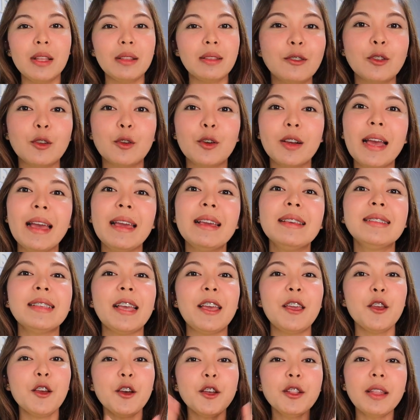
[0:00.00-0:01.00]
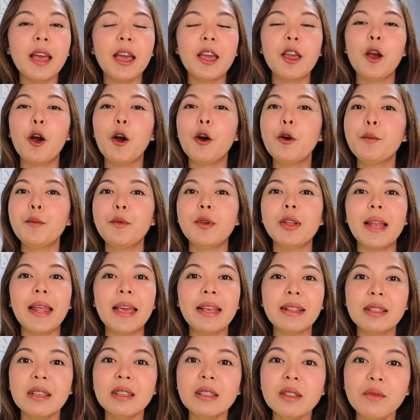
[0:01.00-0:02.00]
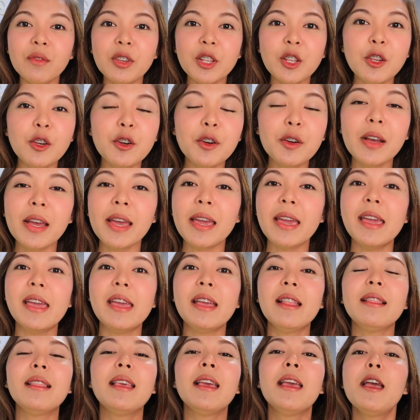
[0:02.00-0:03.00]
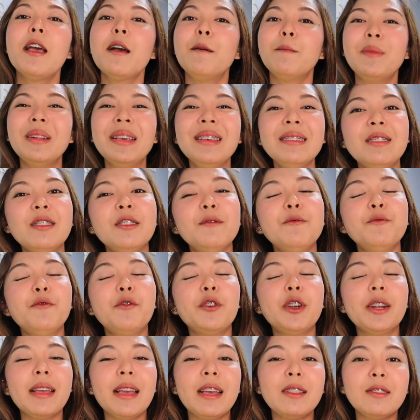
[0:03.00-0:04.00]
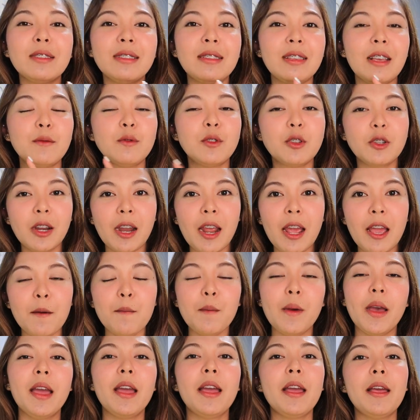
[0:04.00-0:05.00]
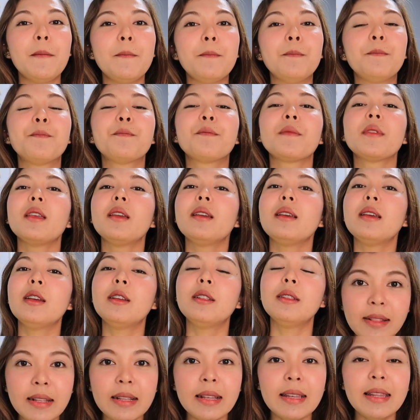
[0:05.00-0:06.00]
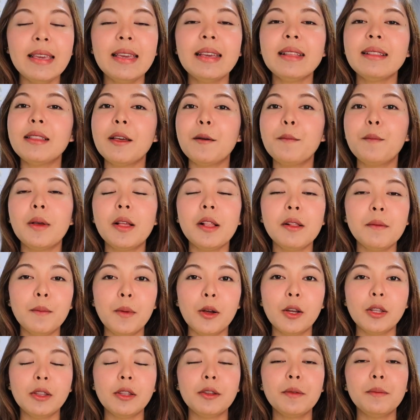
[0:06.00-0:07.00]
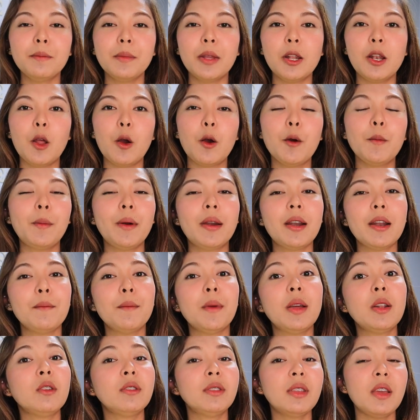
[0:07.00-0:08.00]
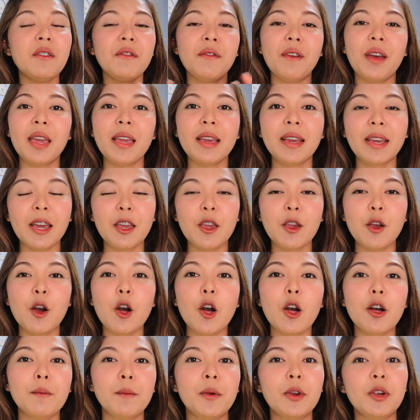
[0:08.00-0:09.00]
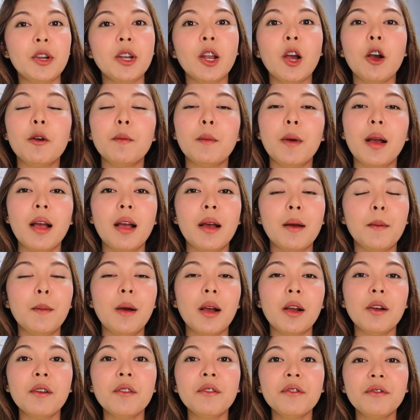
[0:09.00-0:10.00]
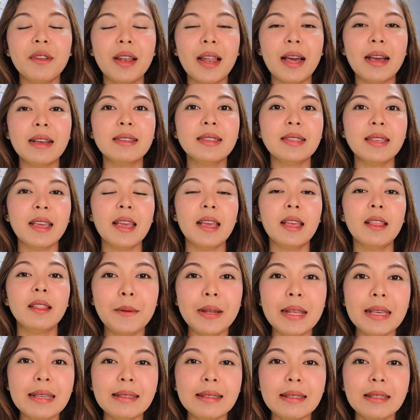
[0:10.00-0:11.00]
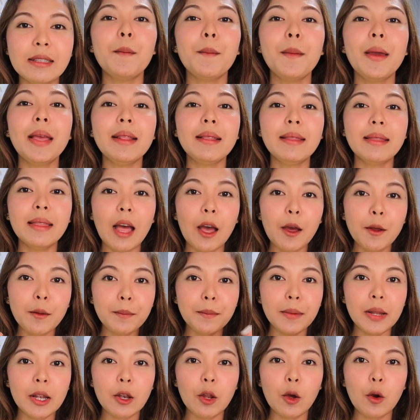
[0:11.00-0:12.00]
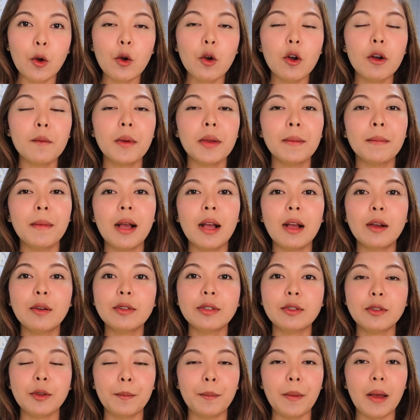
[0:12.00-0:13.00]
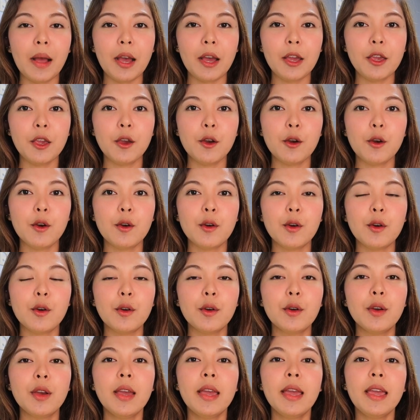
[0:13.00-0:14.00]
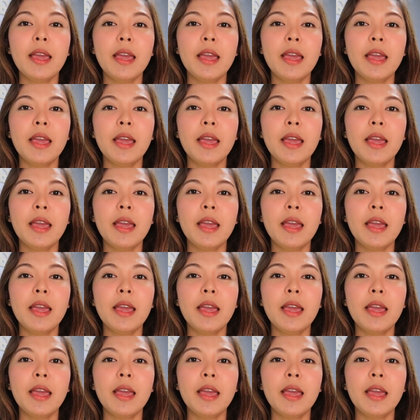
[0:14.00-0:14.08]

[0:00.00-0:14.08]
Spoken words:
it. So, guys, ayun, I hope you like this video. And please don't forget to subscribe and click the bell button below para ma-notify kayo kung meron ako mga bagong vlogs. And please comment down below kung may mga gusto pa kayong